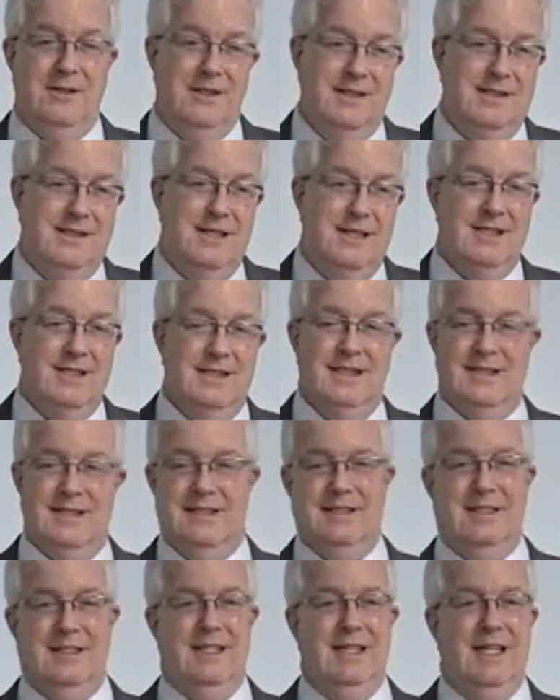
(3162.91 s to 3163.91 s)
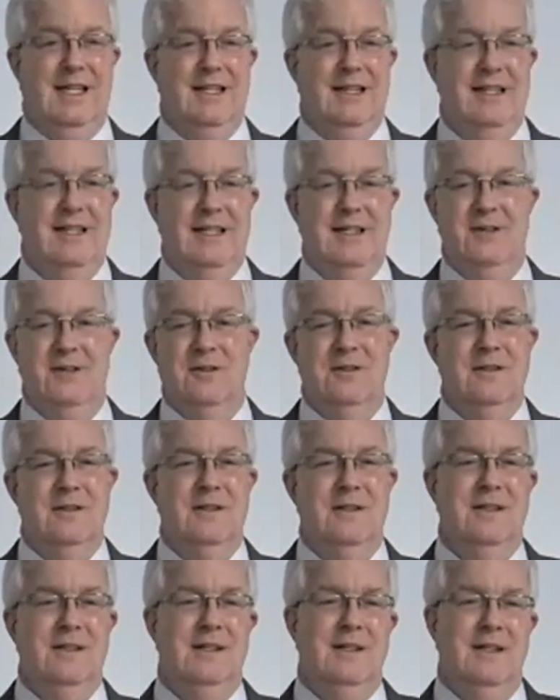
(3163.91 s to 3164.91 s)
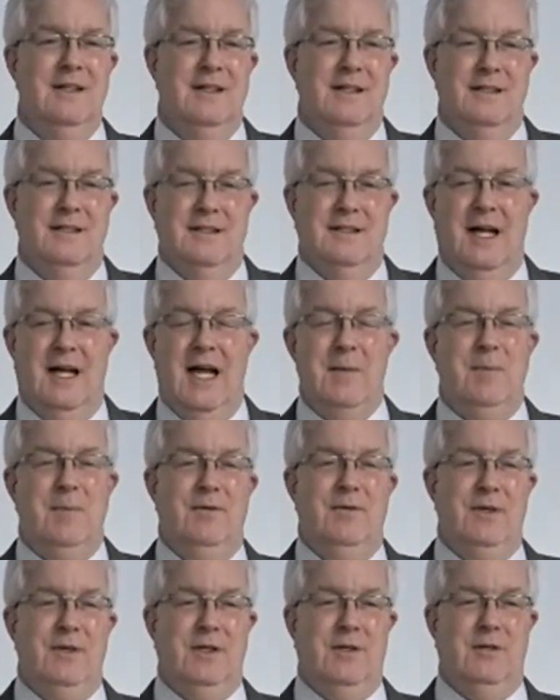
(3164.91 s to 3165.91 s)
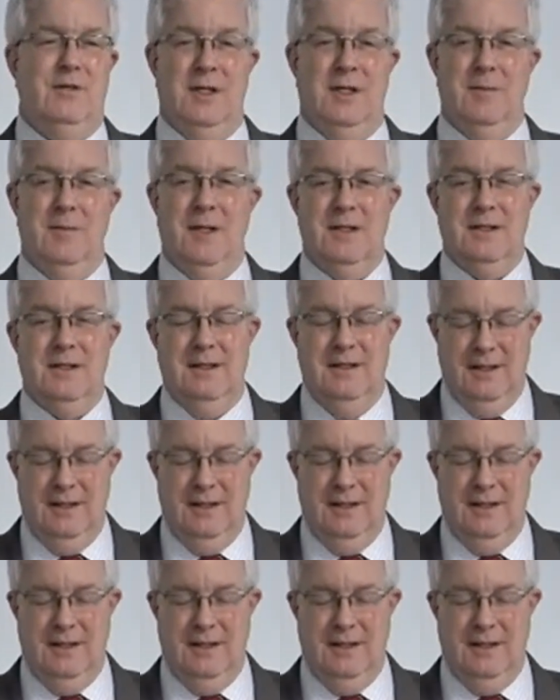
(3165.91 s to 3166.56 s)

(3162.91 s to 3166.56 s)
that says this is an illegal type of agreement,